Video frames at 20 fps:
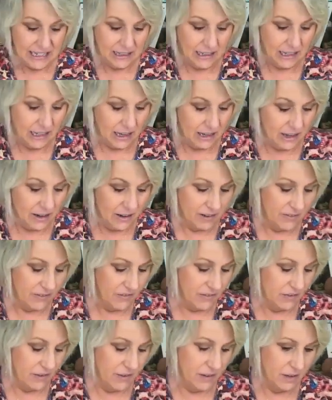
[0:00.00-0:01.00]
I
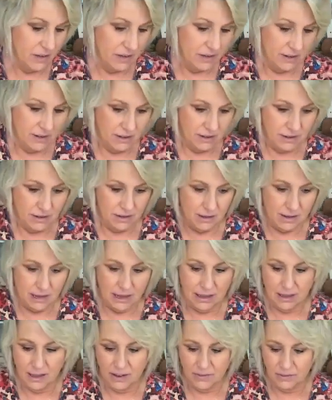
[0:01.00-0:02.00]
love,
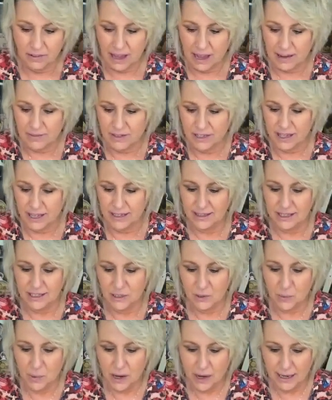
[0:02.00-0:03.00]
I love lives like
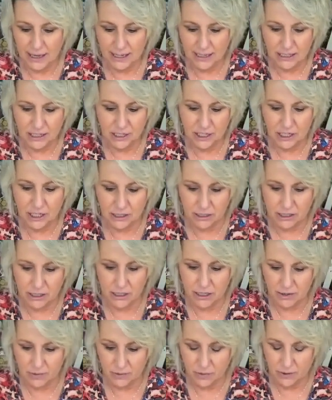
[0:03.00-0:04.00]
this where I get to share
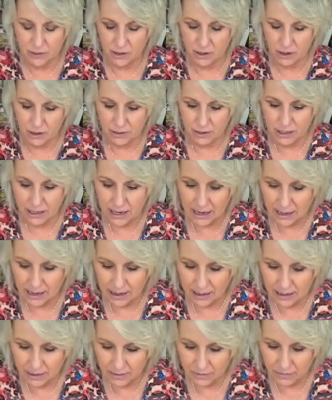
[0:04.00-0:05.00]
stuff with y'all that
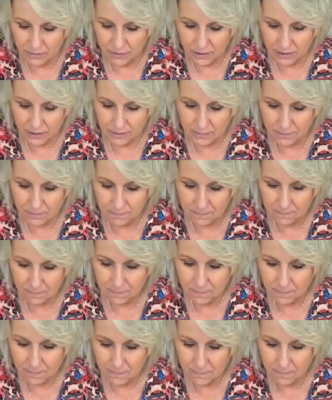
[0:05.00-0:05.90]
I have, um,